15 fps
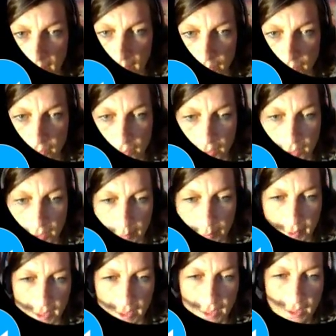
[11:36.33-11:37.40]
is going to
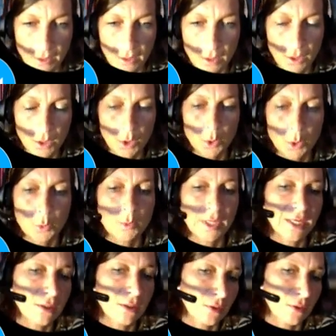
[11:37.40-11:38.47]
be
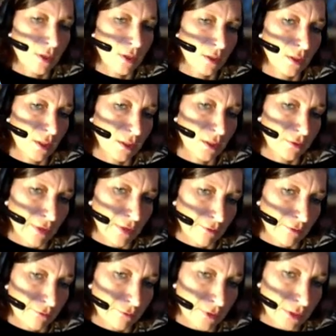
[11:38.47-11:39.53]
greater than
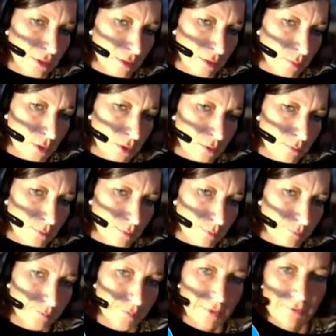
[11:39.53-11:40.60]
-5, it seems,
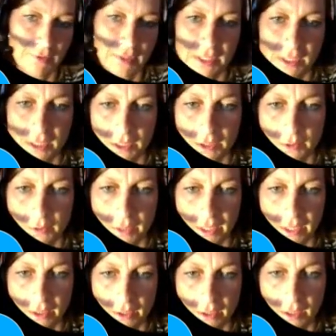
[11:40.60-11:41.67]
if I see that
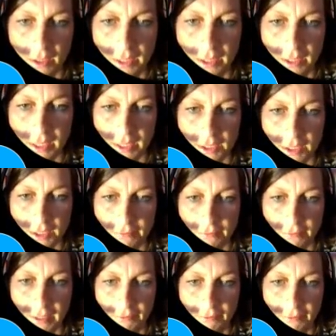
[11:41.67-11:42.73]
correctly,
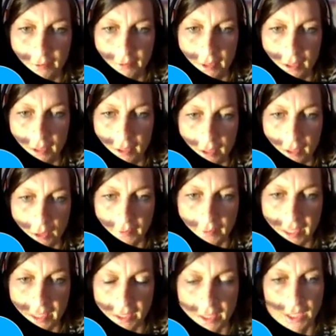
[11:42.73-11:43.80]
-5.
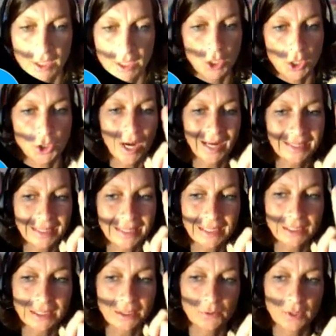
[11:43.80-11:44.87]
Greater than, not
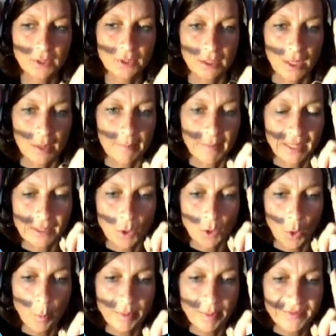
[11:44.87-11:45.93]
included, because
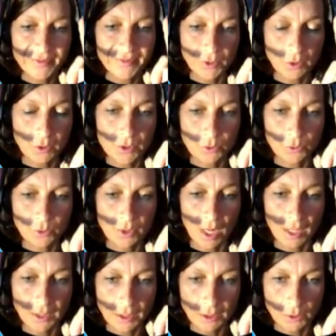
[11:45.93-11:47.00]
open circles do
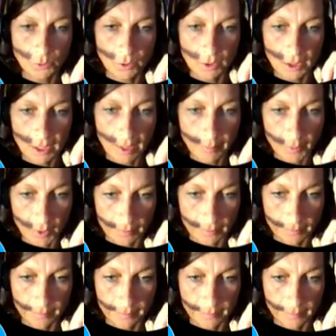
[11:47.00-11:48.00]
not include the number.